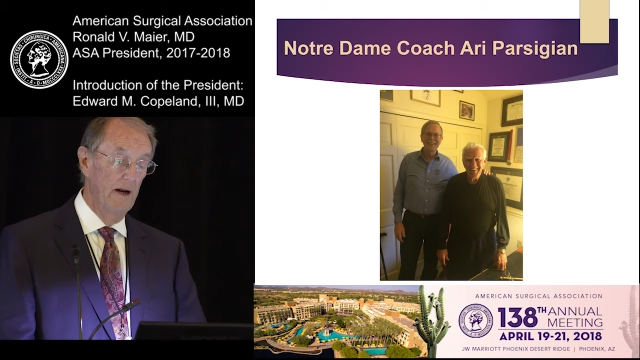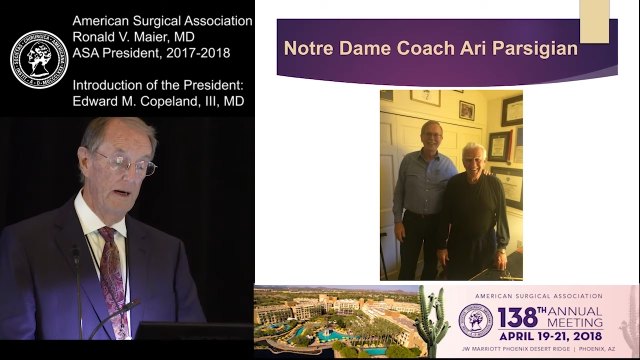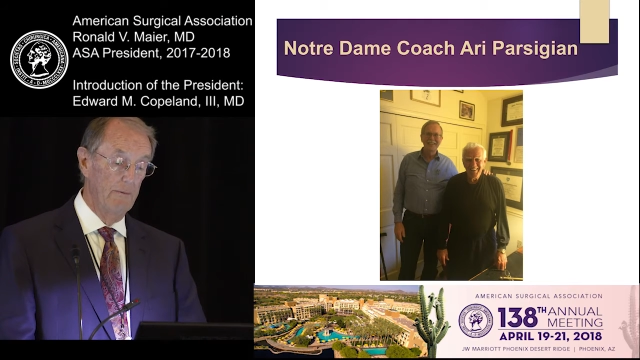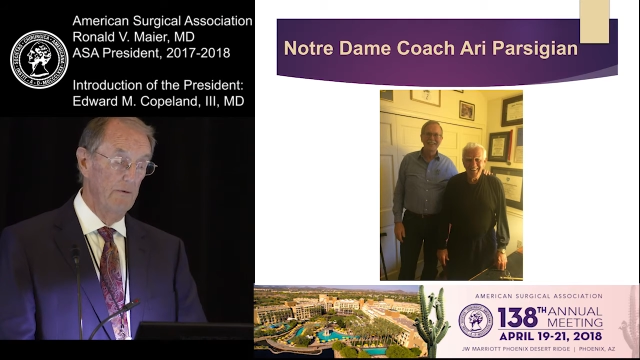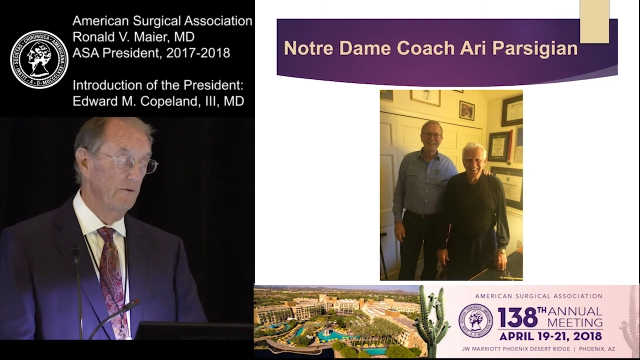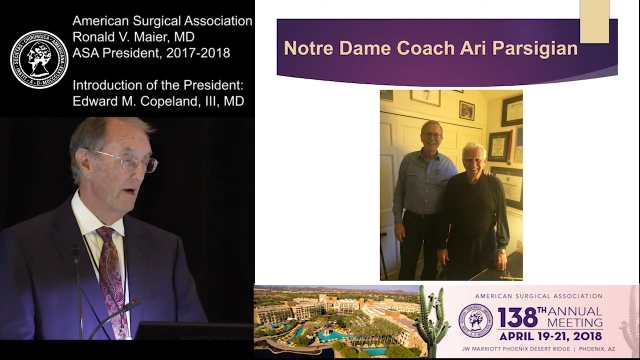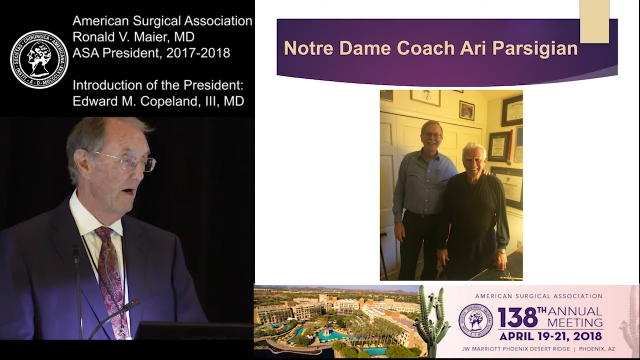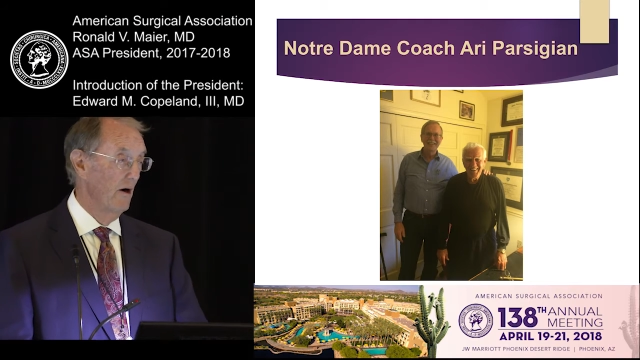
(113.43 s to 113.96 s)

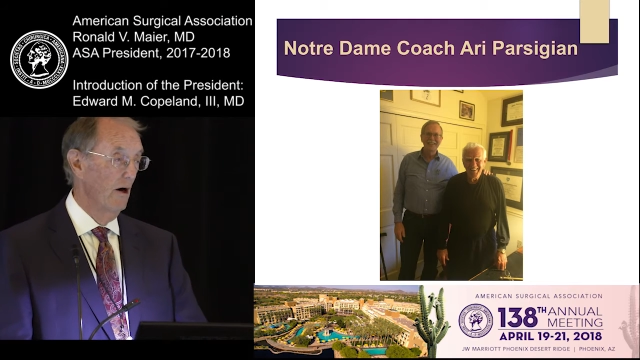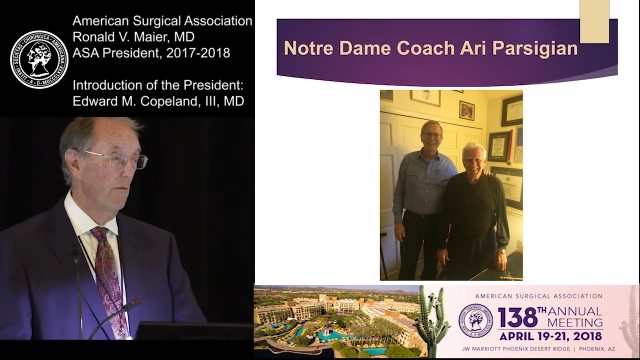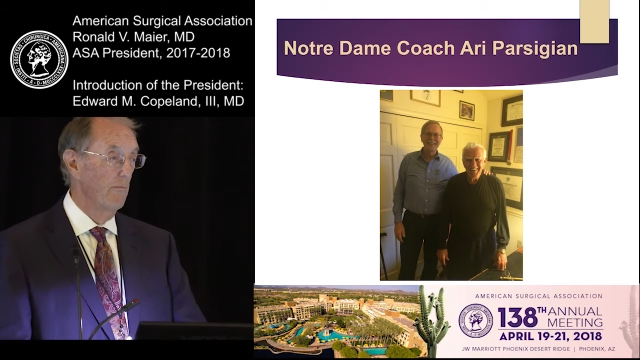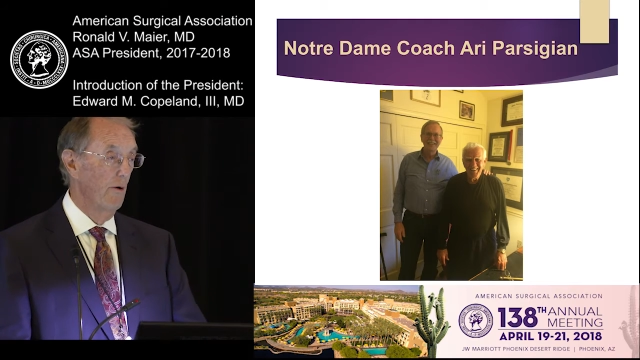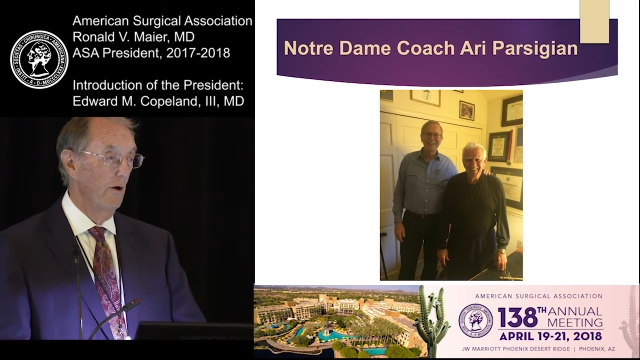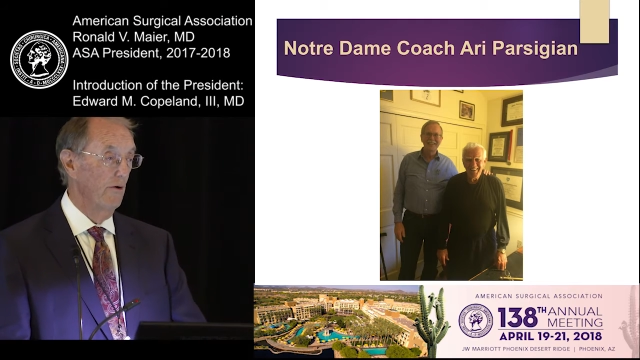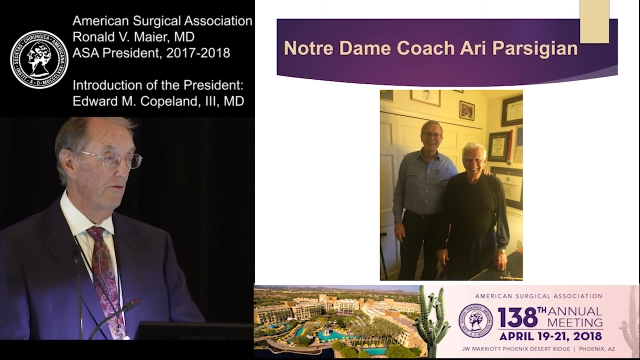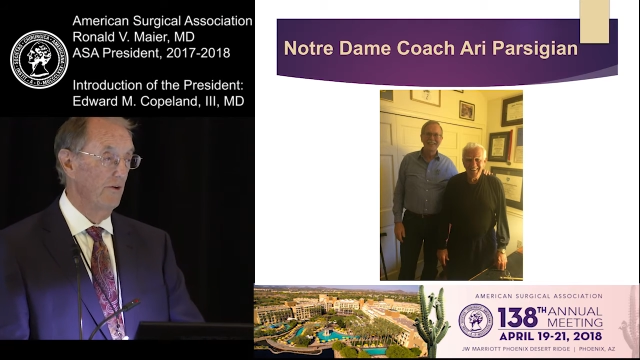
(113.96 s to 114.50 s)
Dame was ASA
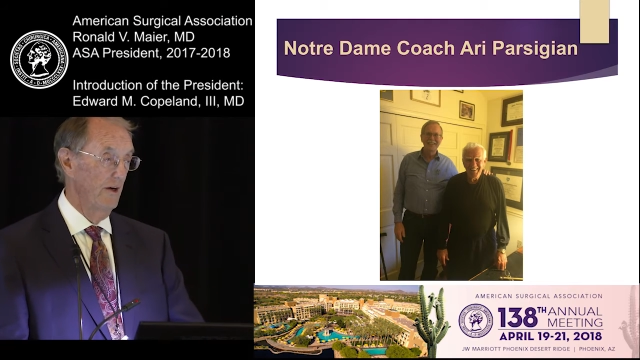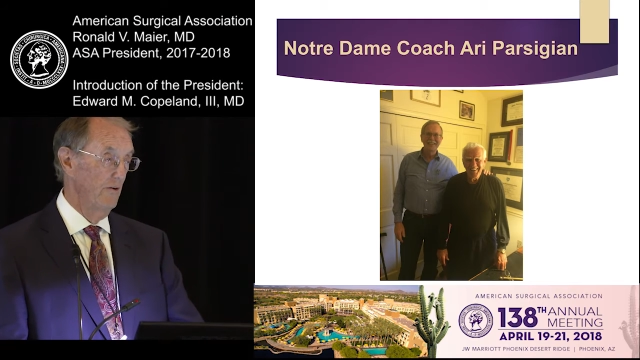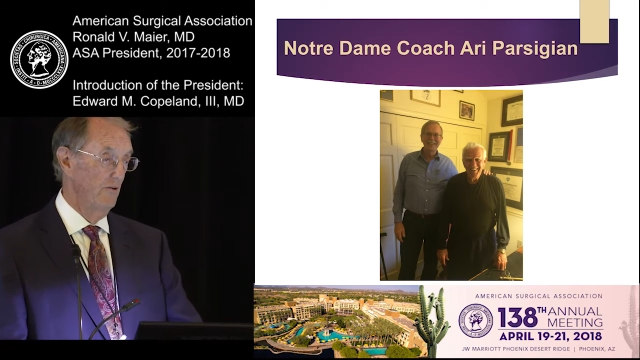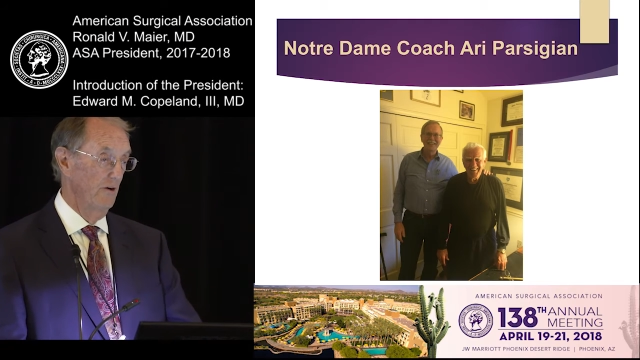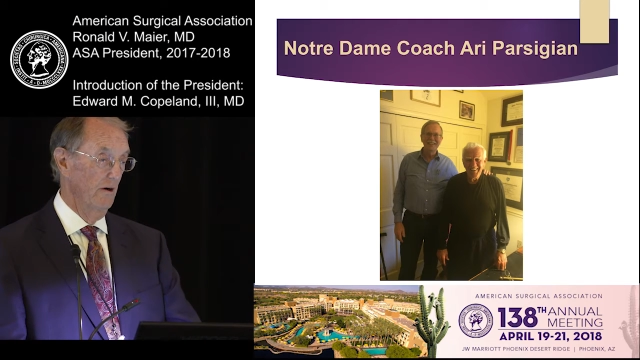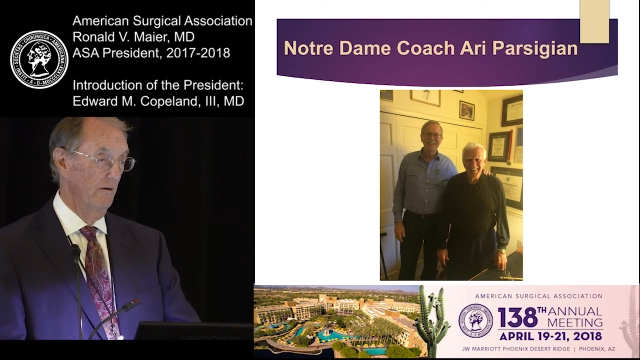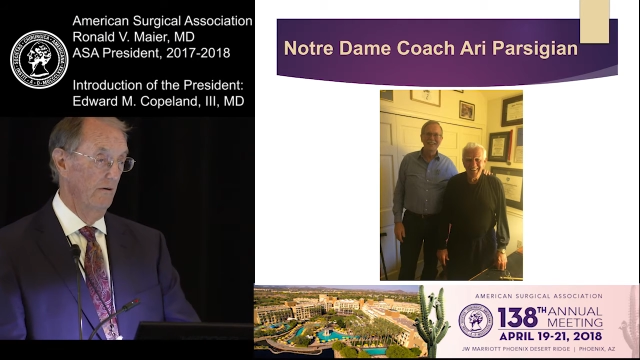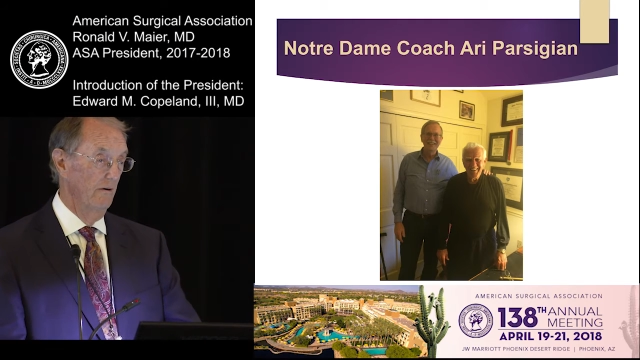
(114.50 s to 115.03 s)

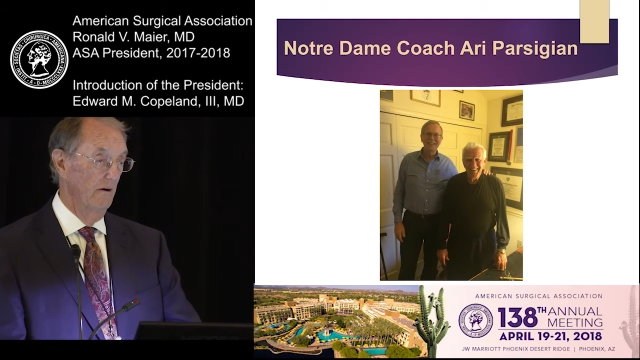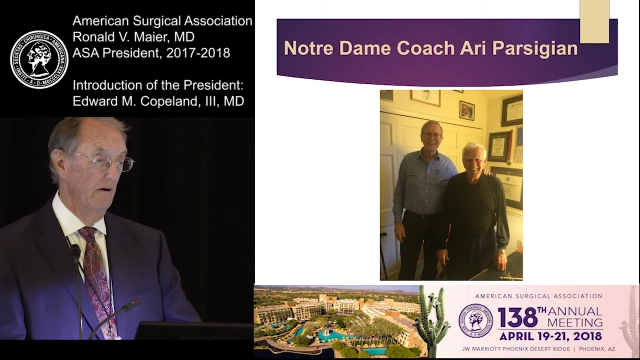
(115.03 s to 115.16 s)
President.